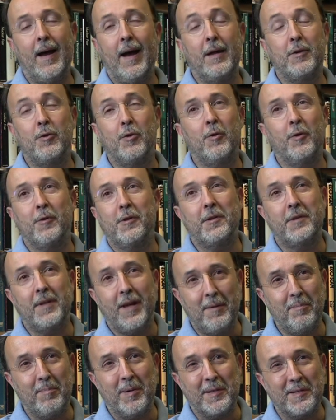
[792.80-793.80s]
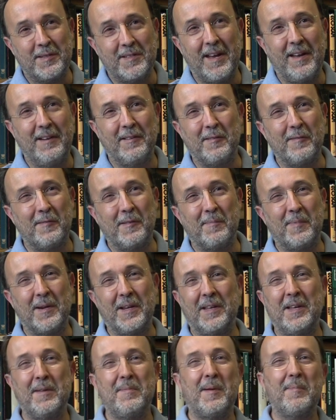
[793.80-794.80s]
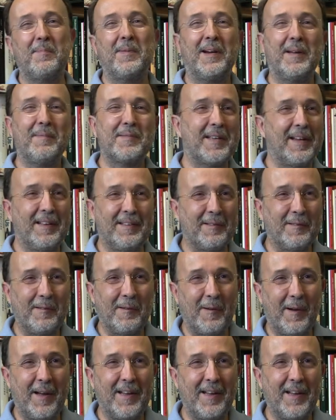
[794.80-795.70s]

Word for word: I don't know the ten percent of the Principia. Perhaps I don't know.